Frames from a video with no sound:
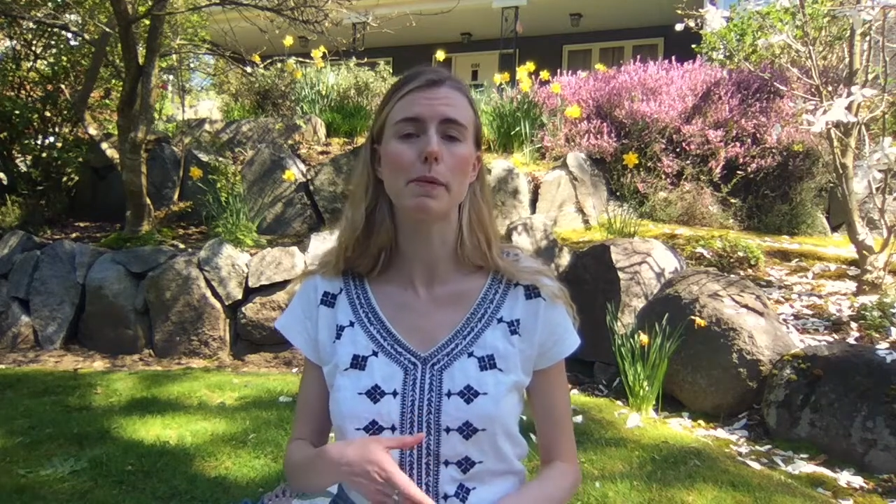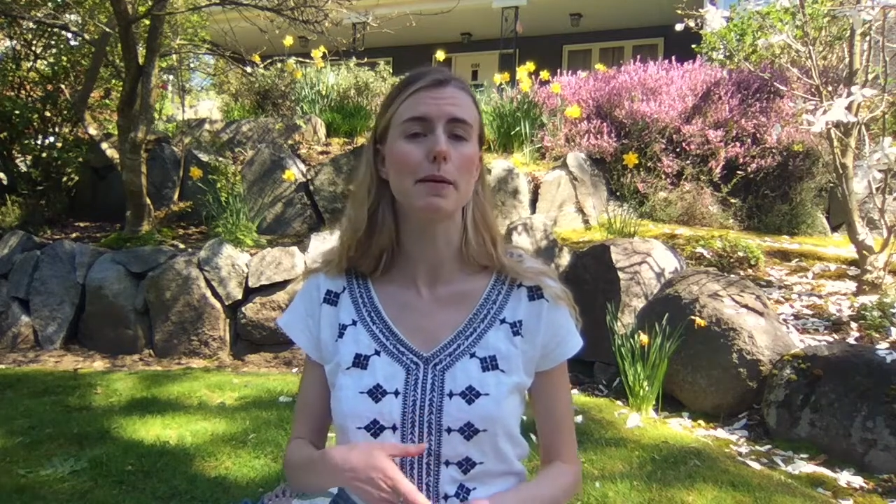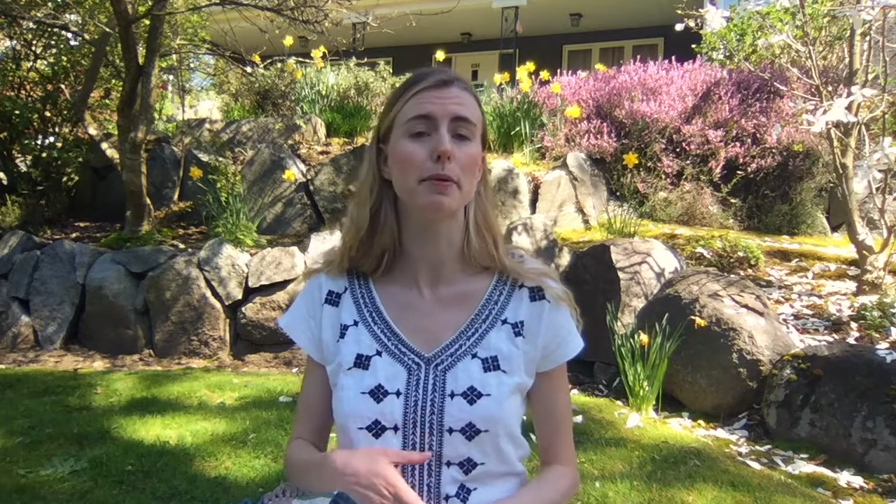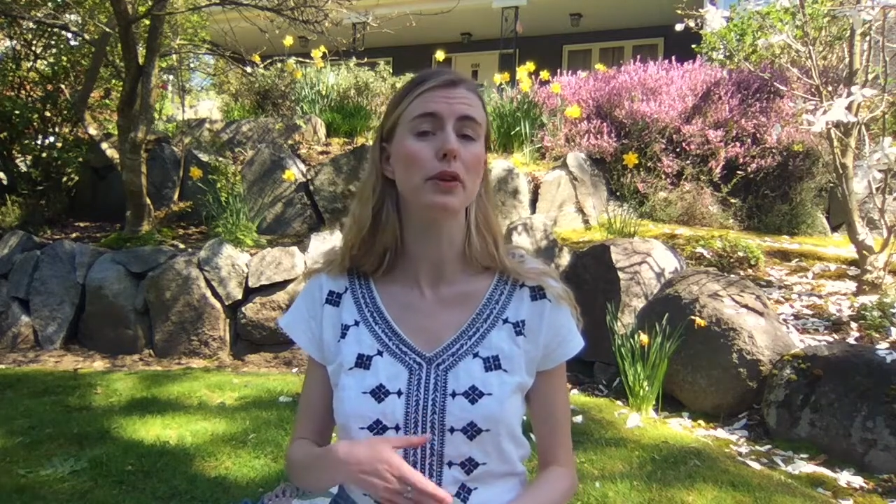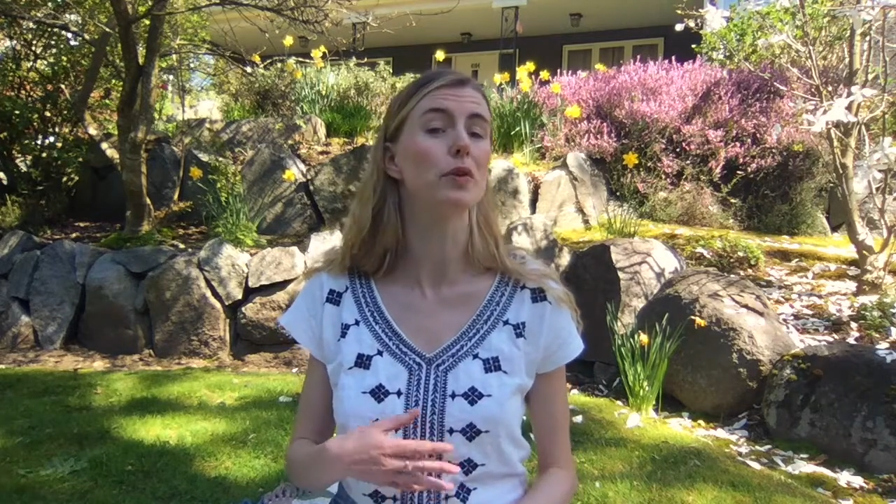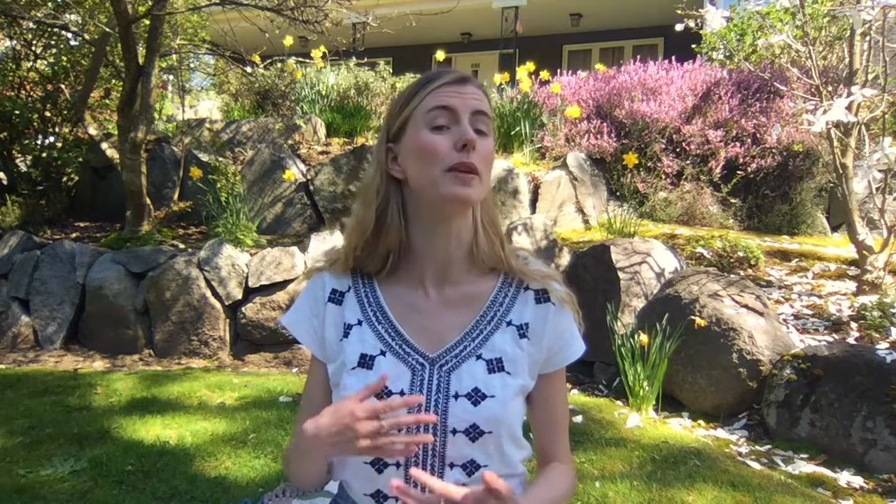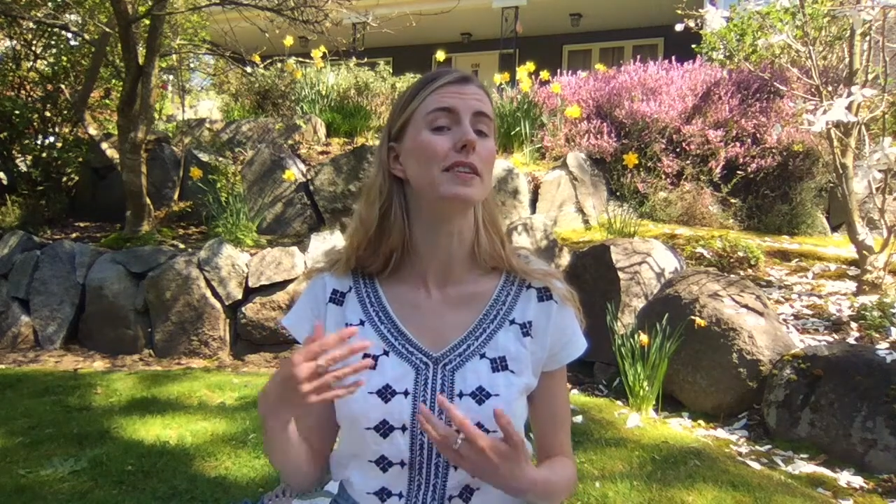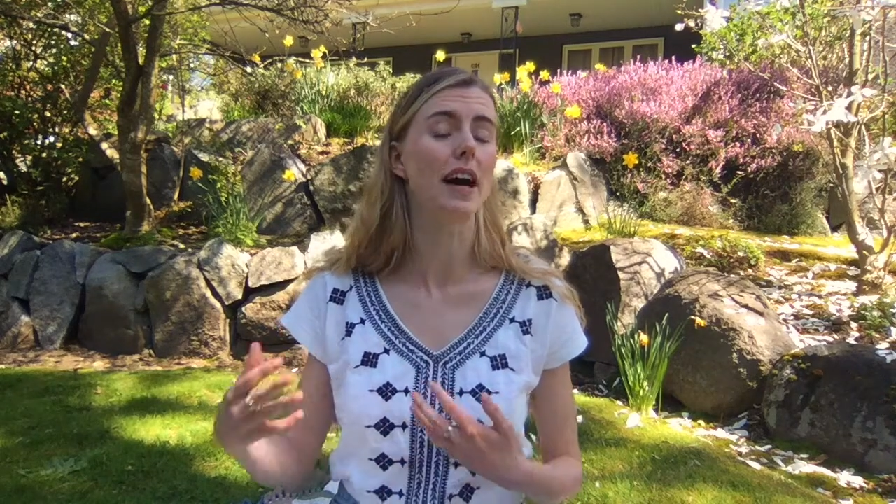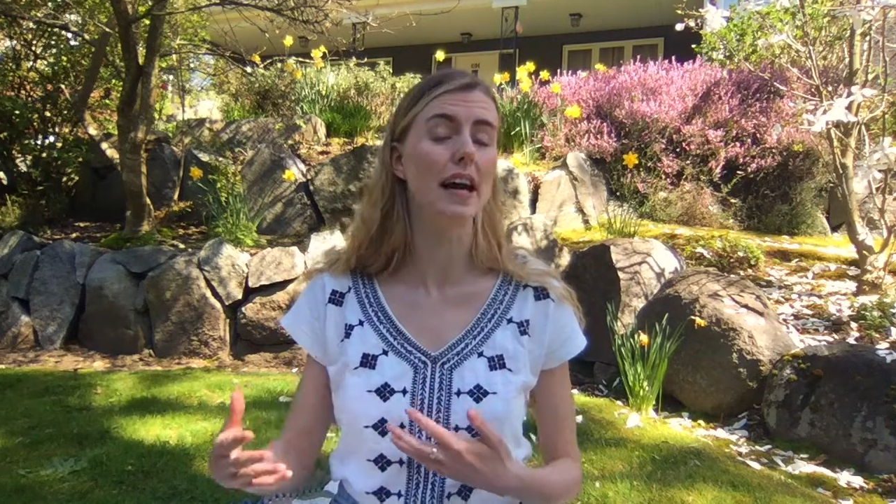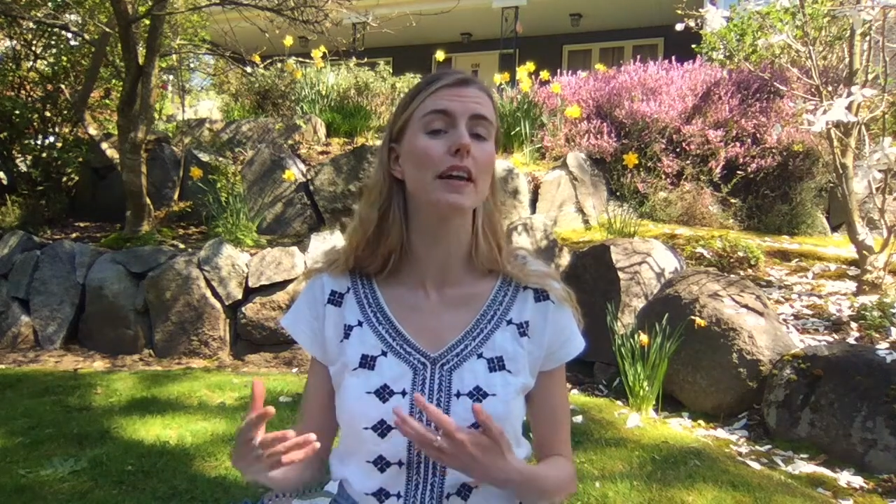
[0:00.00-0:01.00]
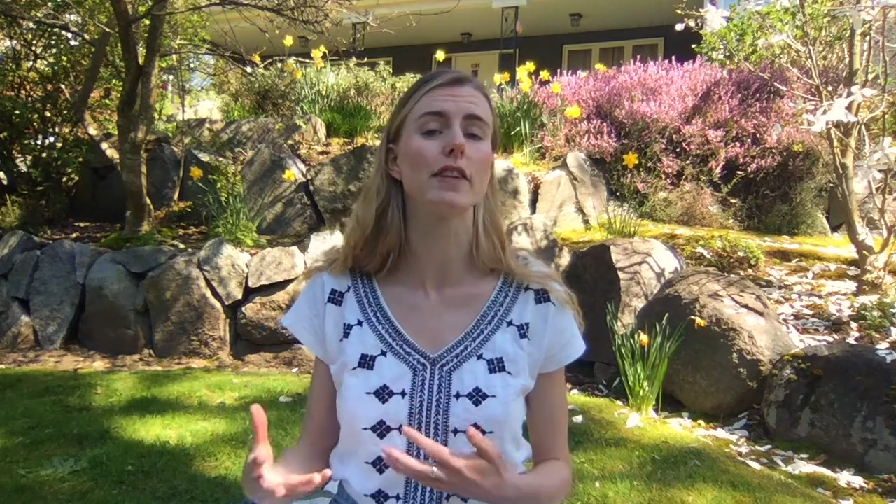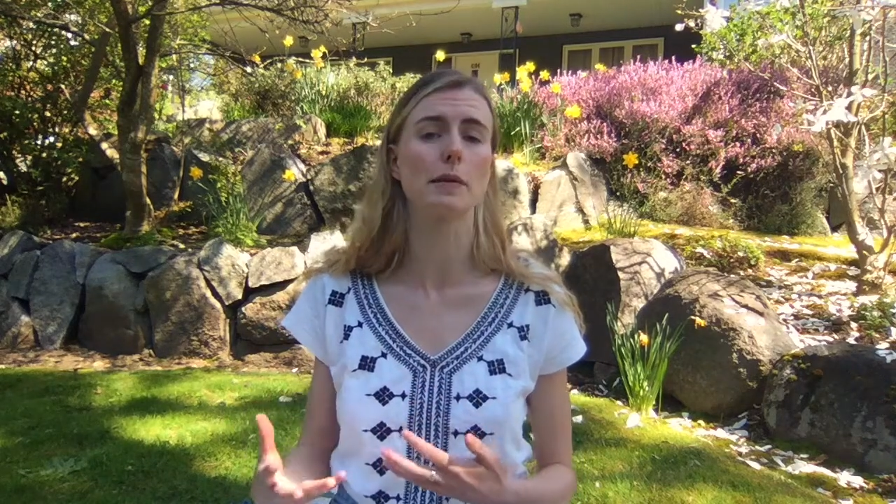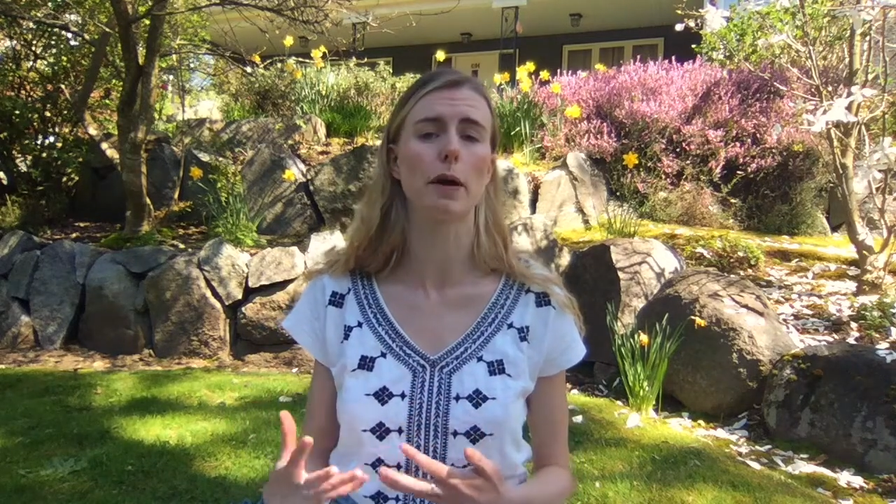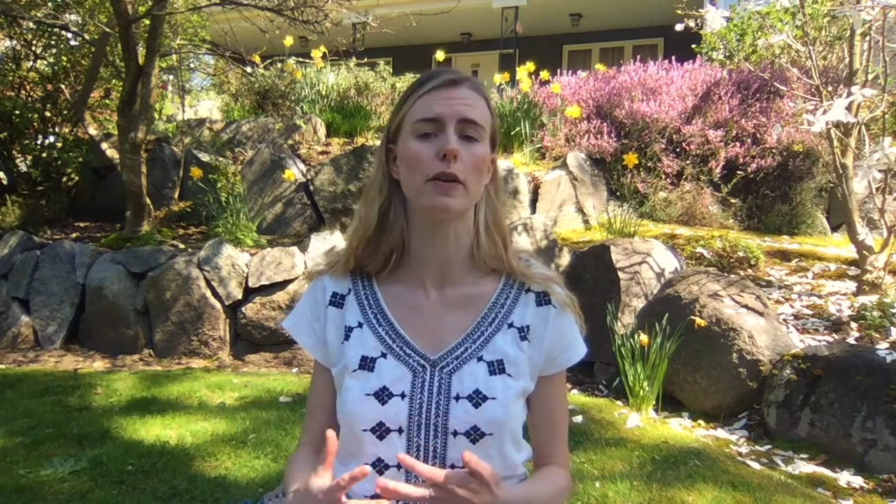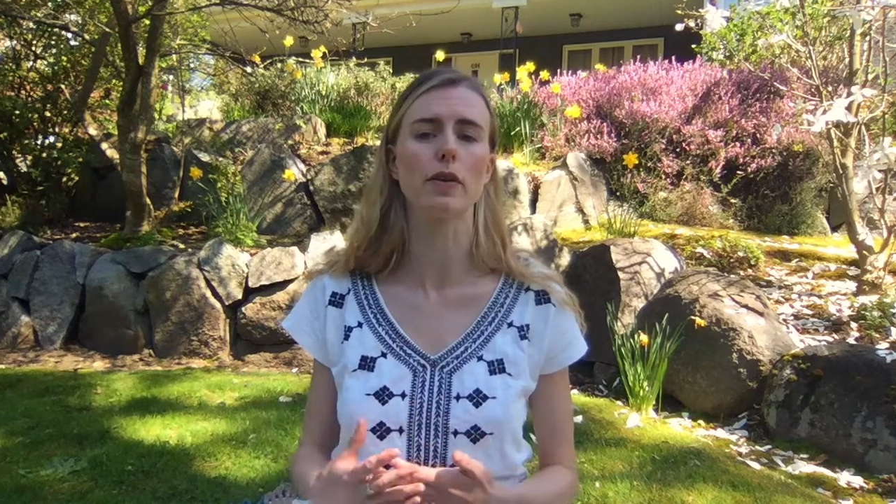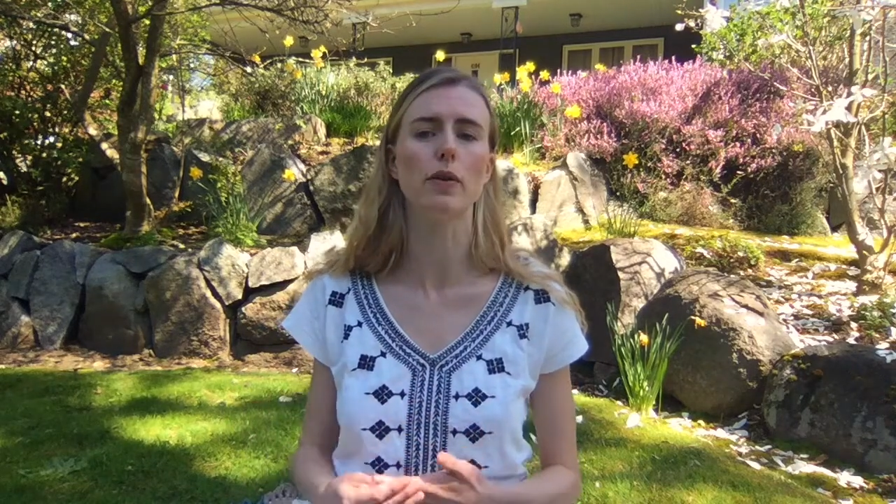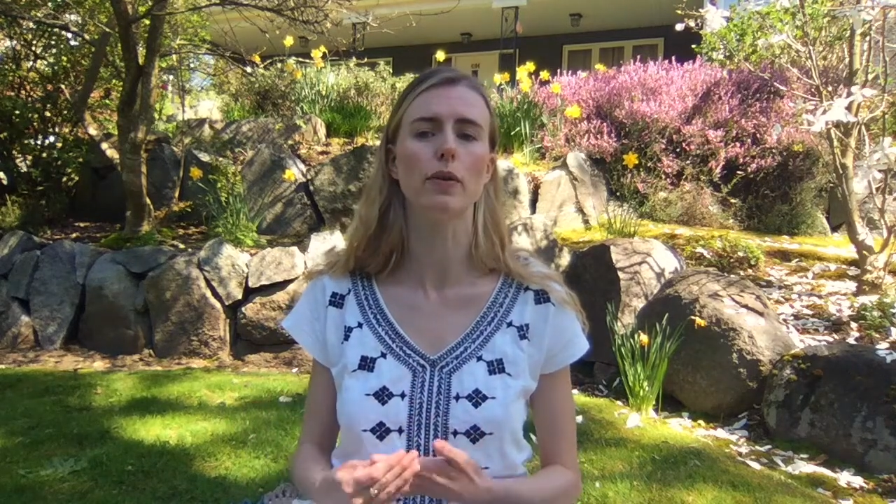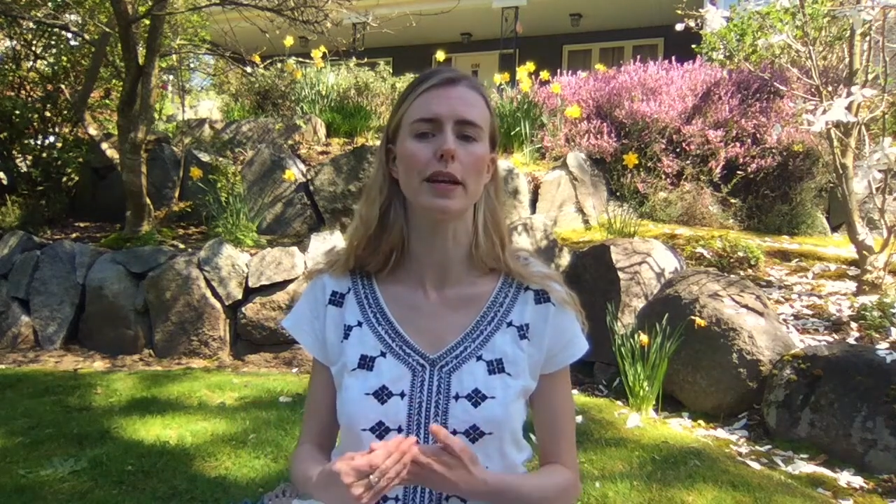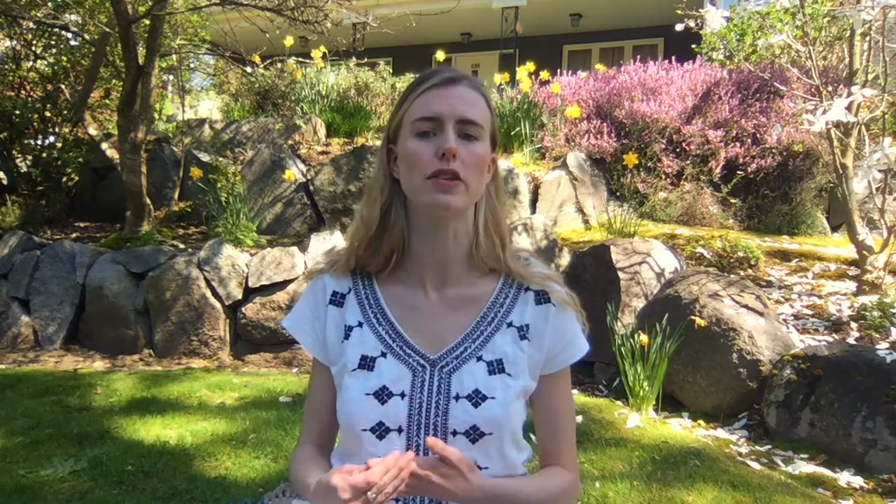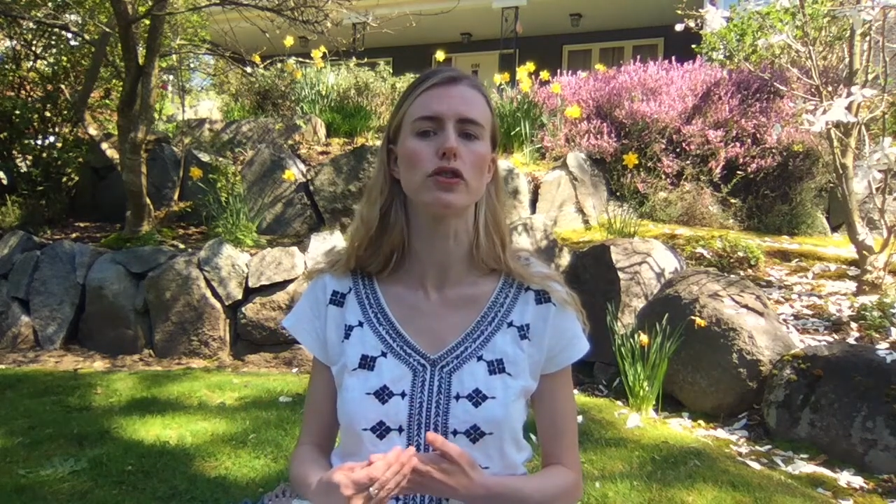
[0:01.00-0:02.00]
people who had died of a spinal cord
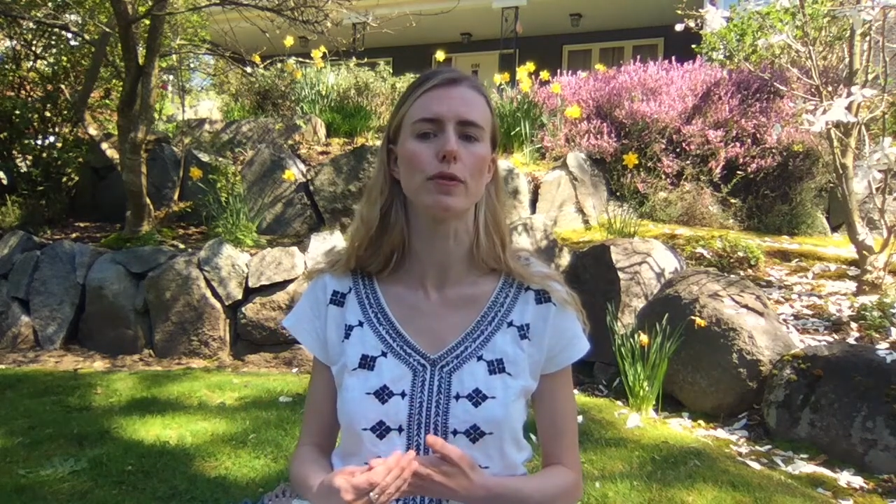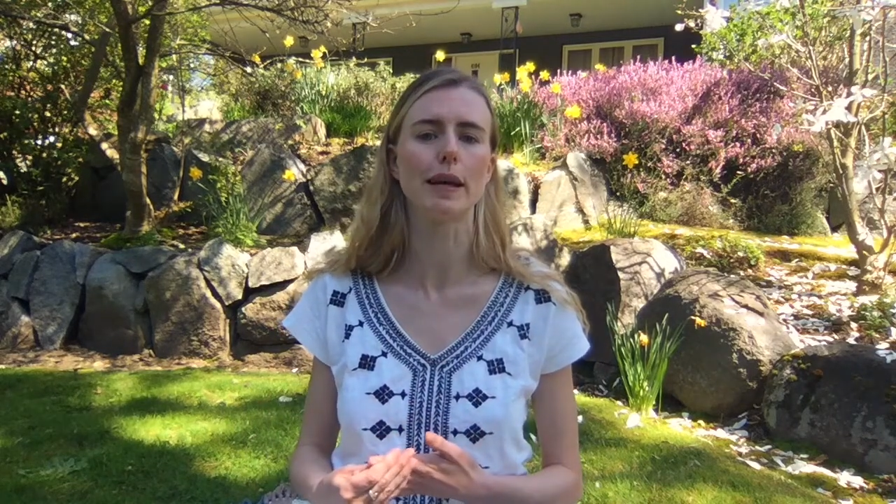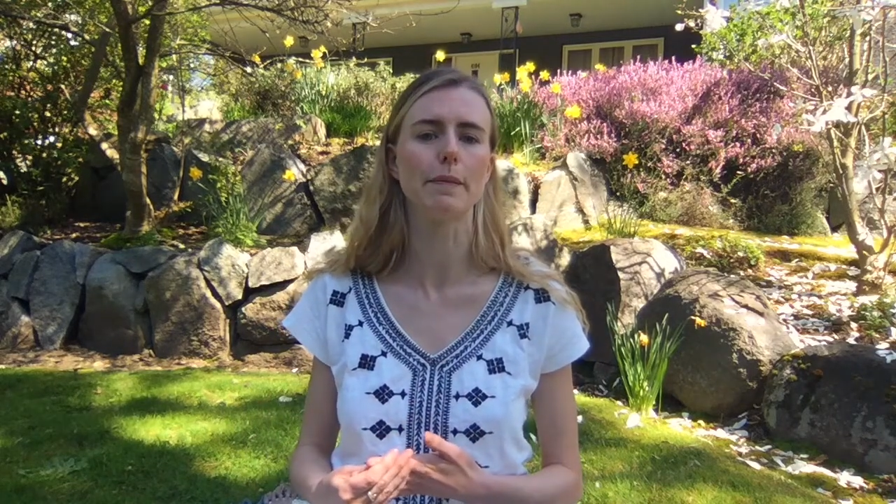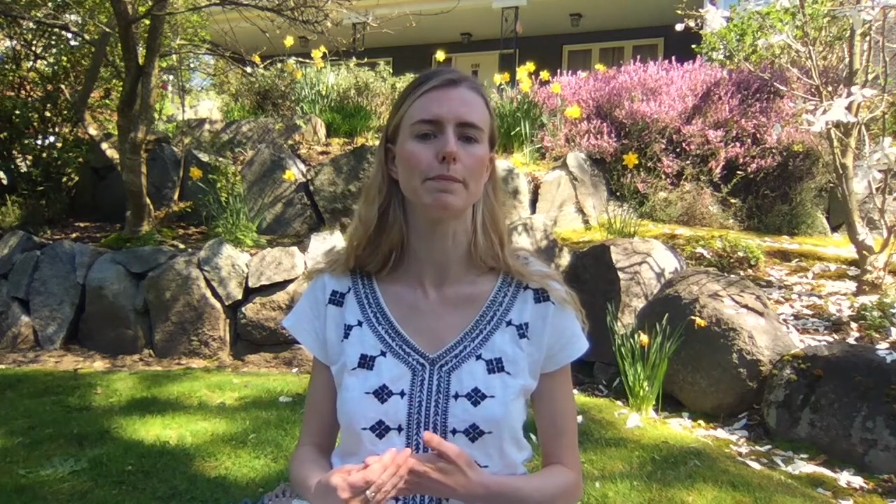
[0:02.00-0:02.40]
injury.